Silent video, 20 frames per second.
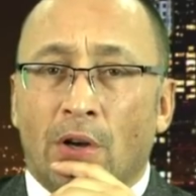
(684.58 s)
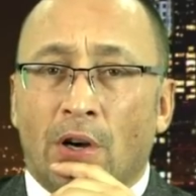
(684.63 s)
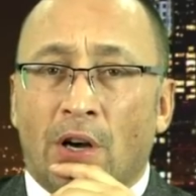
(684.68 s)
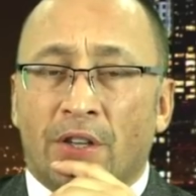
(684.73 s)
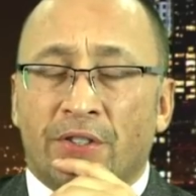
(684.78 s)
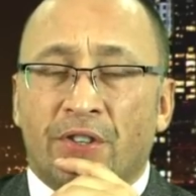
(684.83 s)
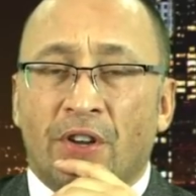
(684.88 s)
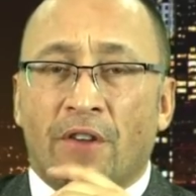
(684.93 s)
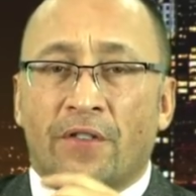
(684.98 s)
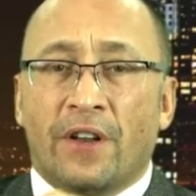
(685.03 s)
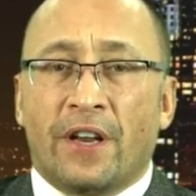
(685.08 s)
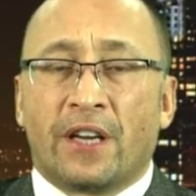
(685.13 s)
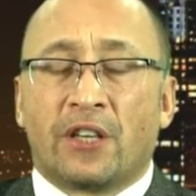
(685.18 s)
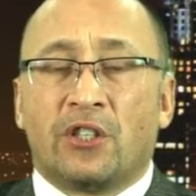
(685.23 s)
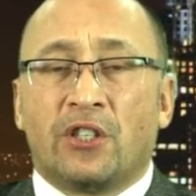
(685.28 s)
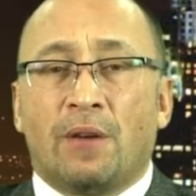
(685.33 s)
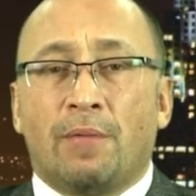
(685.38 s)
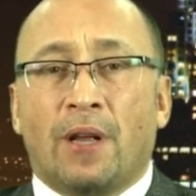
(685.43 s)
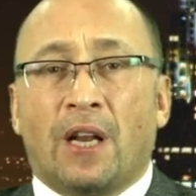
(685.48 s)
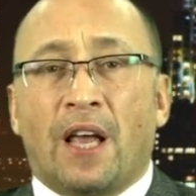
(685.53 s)
I'll see you on the next
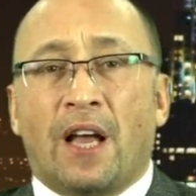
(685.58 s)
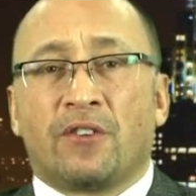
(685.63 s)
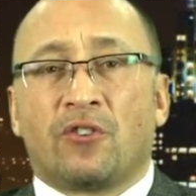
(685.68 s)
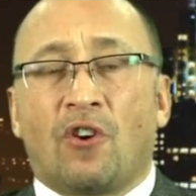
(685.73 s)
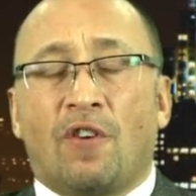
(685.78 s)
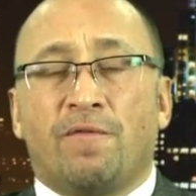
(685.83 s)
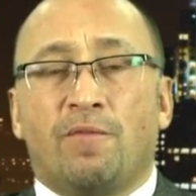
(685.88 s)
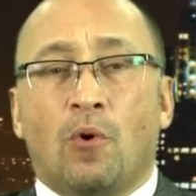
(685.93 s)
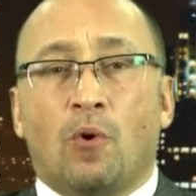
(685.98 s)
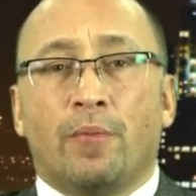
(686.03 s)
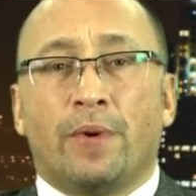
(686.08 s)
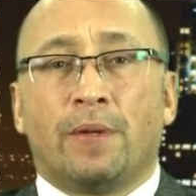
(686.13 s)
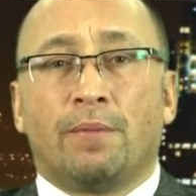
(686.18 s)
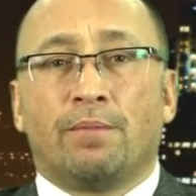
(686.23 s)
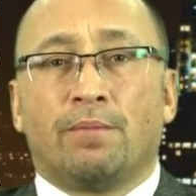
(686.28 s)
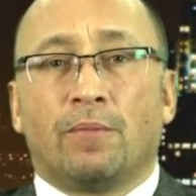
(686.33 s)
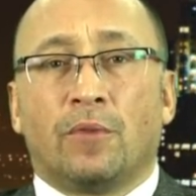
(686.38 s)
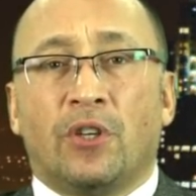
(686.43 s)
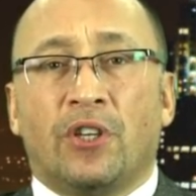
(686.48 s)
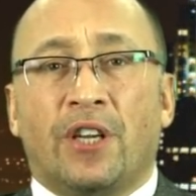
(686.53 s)
Jamie Glazov Moment.
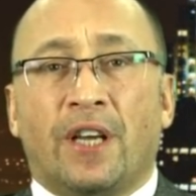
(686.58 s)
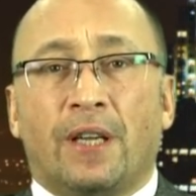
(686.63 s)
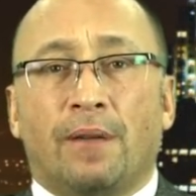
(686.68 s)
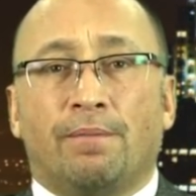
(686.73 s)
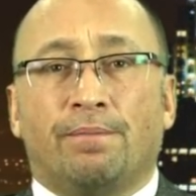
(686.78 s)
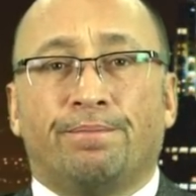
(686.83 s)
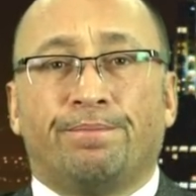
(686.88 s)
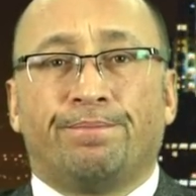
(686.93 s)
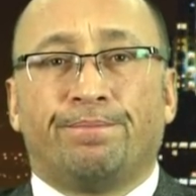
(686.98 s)
Good night.